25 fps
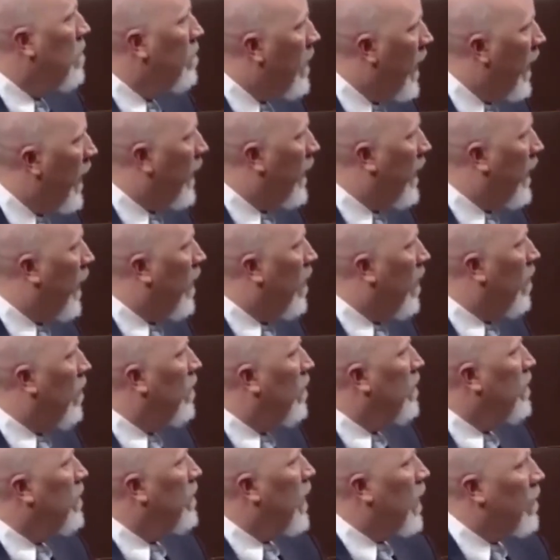
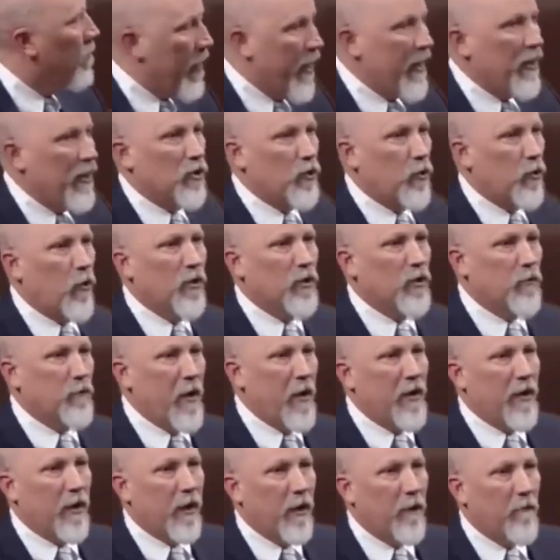Medicare, and mandatory
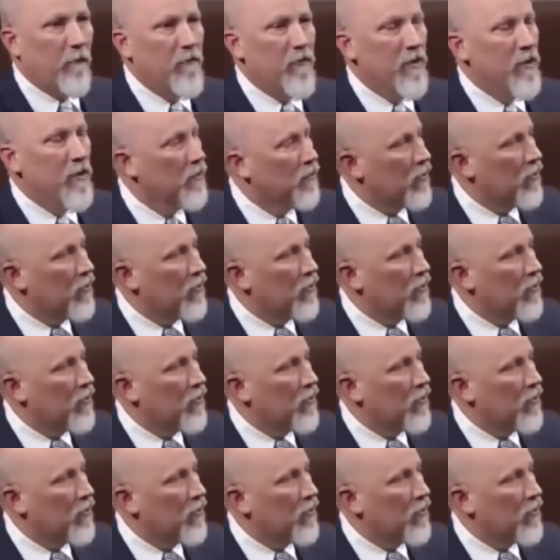spending